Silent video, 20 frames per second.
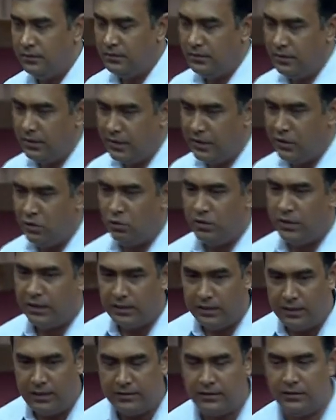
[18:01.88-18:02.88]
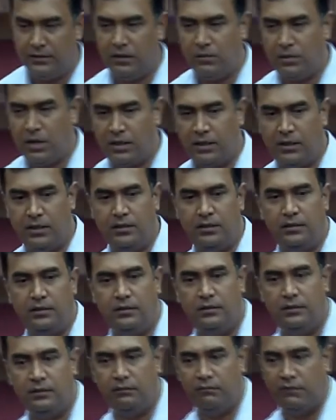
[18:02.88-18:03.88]
three new techniques in the market
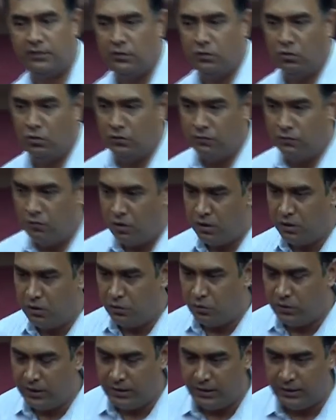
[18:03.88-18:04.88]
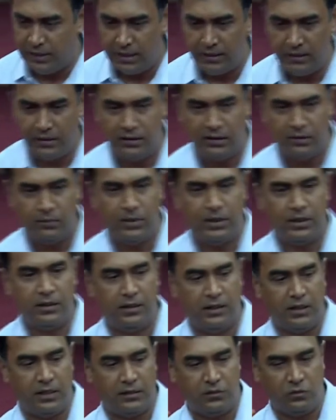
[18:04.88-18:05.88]
which do not fall into any category,
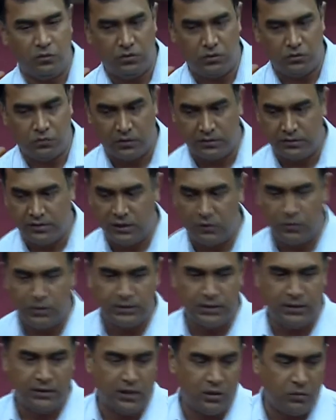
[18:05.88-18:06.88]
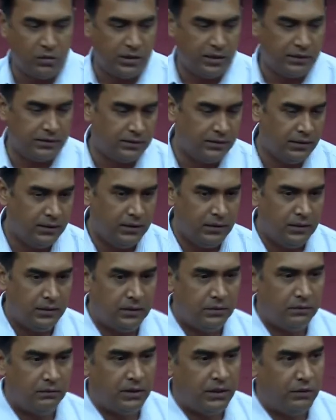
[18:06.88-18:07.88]
but they are used for sequencing nowadays
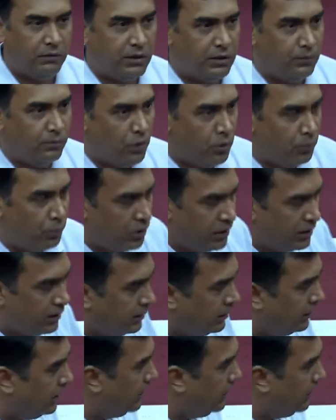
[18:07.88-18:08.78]
very, very popular